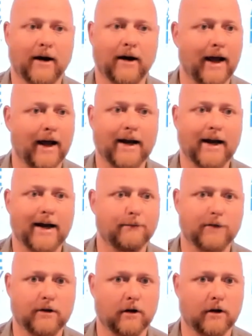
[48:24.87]
And I got
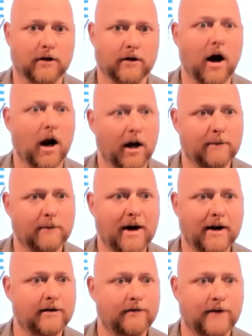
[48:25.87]
him to start talking
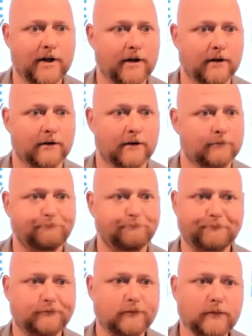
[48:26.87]
about his fears.
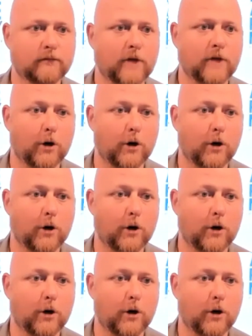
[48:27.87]
Mm.